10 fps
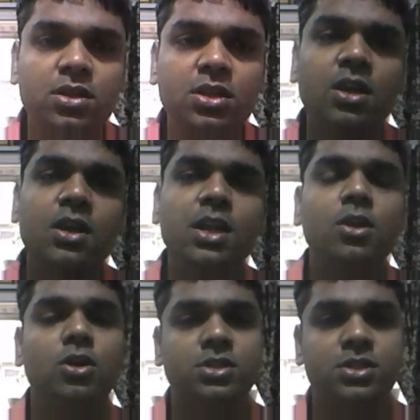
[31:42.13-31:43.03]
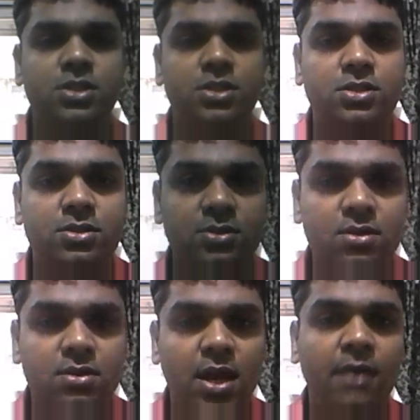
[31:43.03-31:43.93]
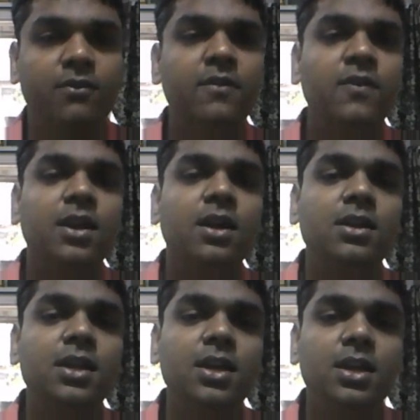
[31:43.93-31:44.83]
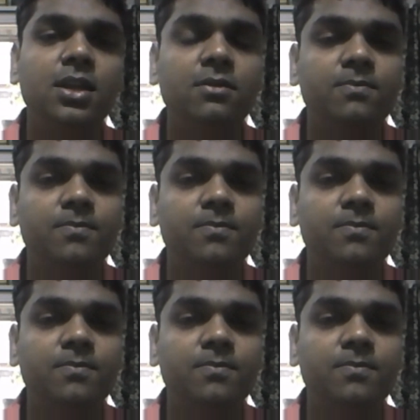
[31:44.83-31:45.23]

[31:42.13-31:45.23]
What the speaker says: hearing loss. I have difficulty in